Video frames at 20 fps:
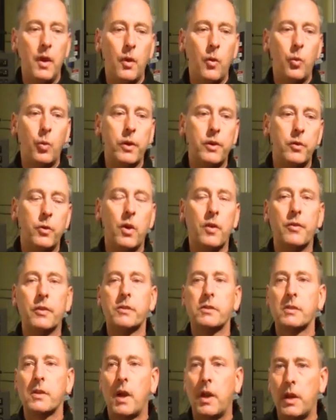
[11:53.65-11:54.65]
We do have a
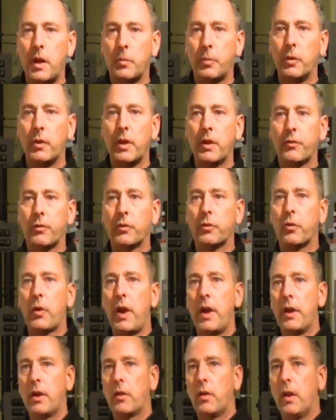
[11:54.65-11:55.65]
sign-up link for training
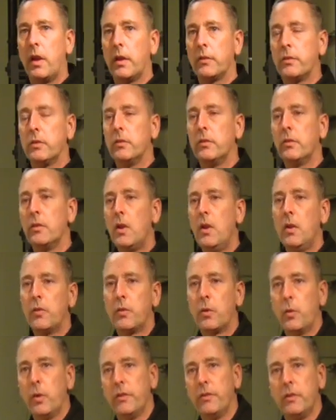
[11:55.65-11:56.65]
classes for
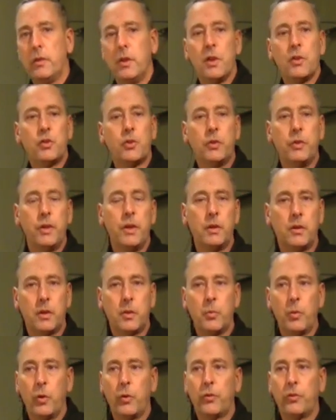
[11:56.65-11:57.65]
residential and
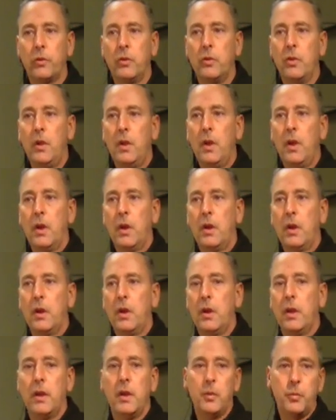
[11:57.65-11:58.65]
commercial,
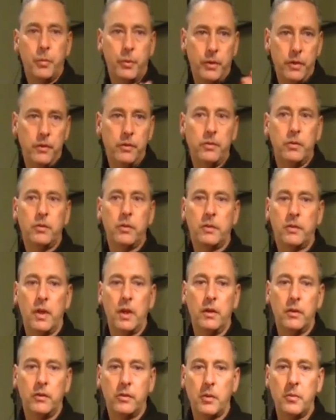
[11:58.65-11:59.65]
and please attend
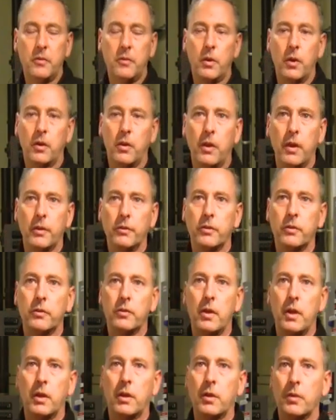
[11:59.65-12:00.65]
some of our classes.
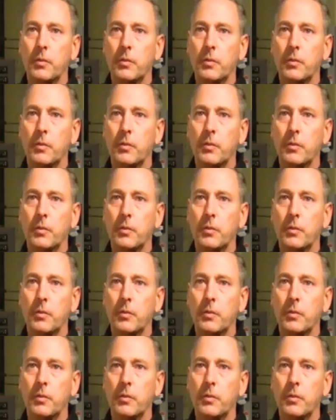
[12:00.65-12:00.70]
Thank you.